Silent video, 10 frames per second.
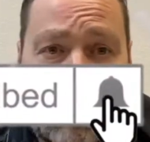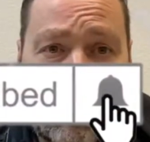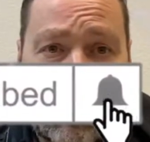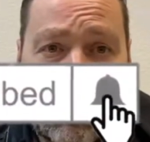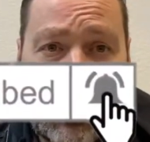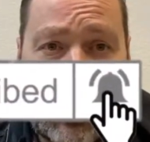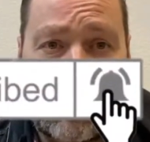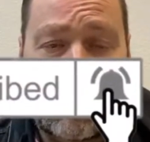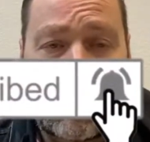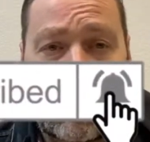to the channel.
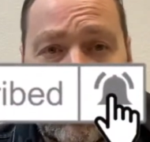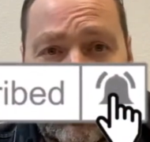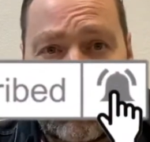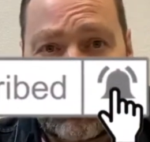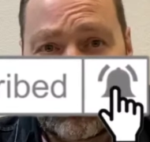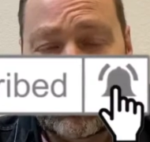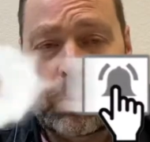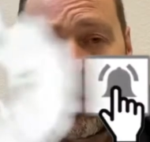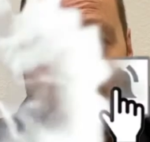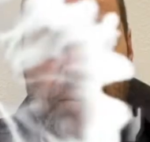And if you do
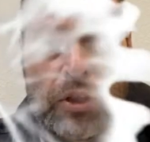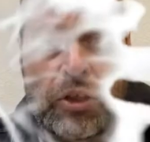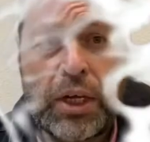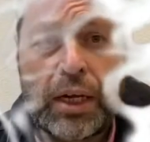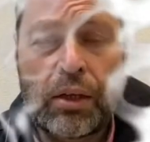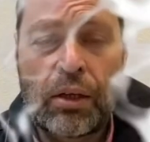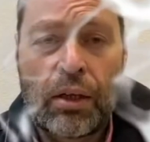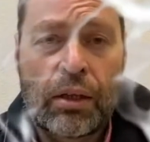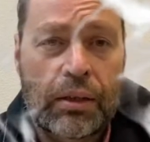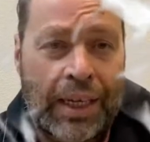subscribe to the channel,
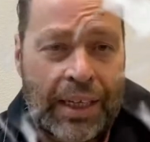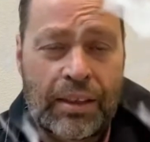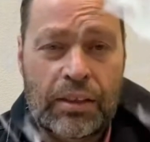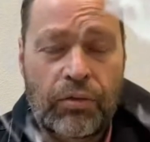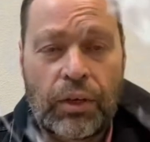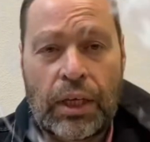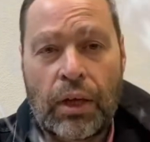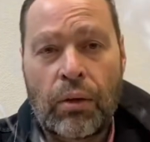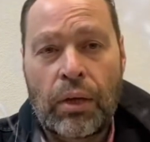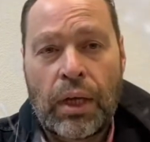like this
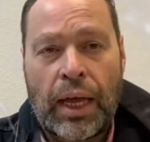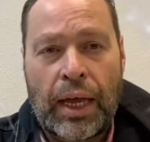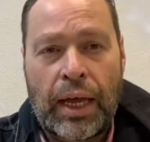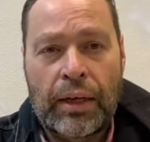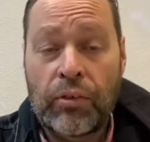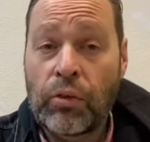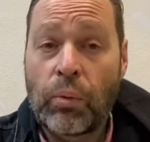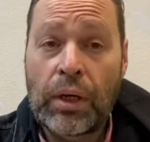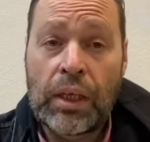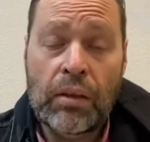video. And if you
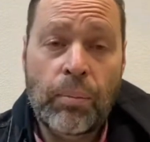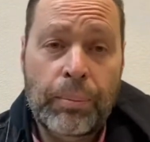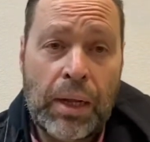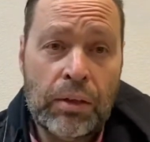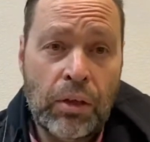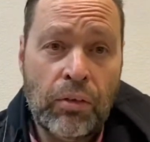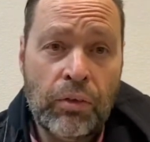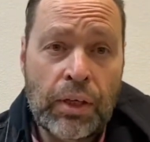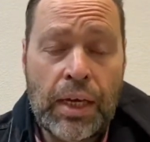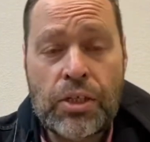want to hit the bell
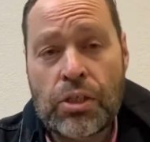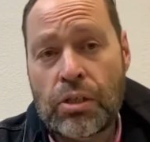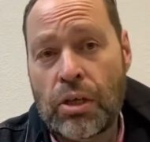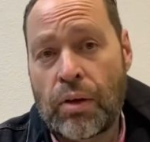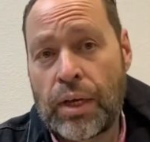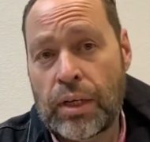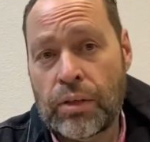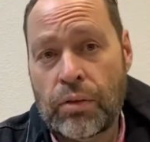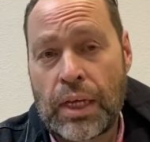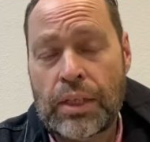notification, go ahead and
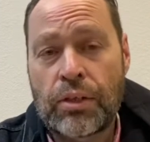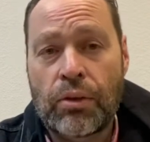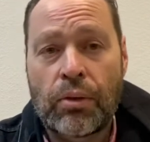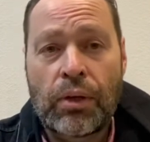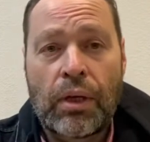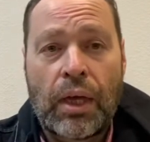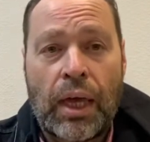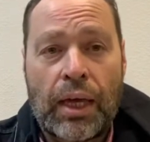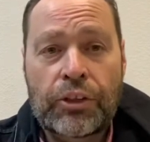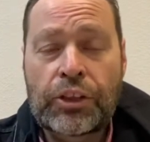do that too.
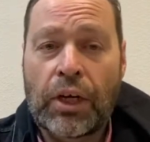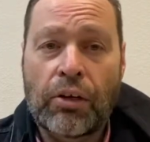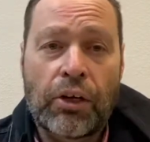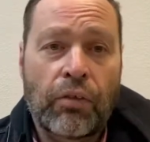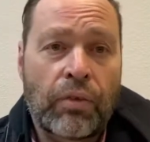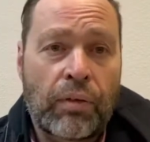And share it on your favorite